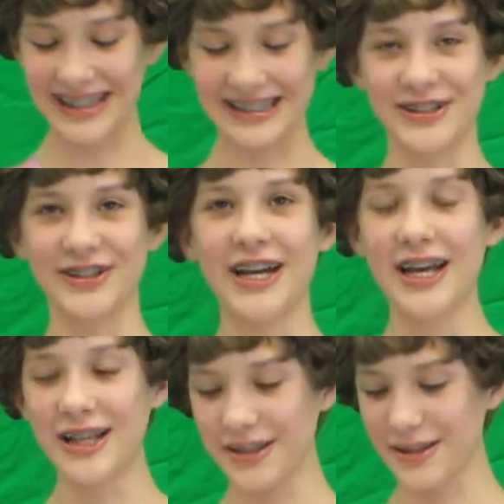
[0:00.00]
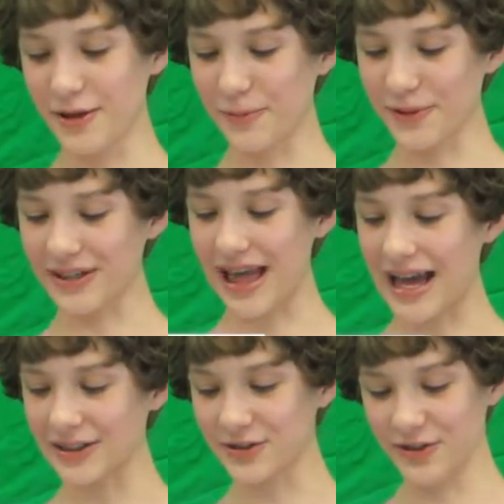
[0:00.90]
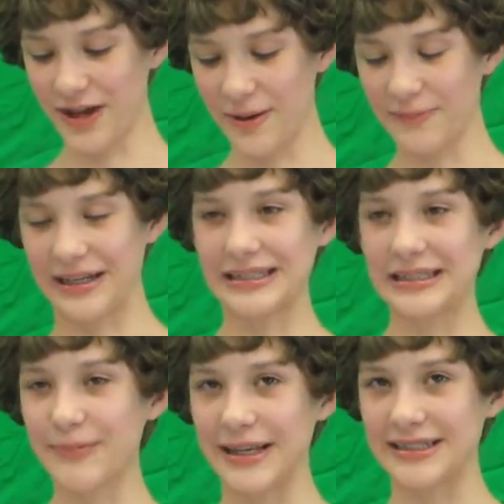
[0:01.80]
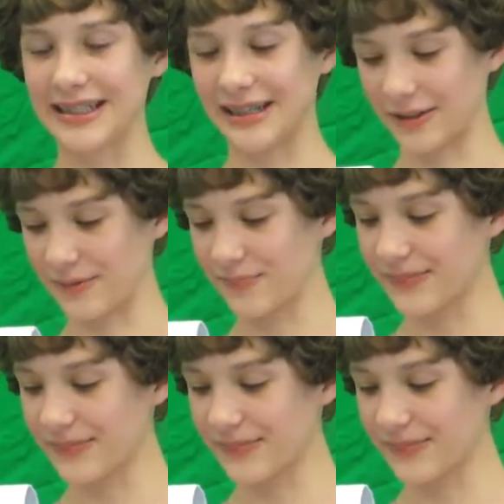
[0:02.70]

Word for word: answer. The word astronaut means space sailor.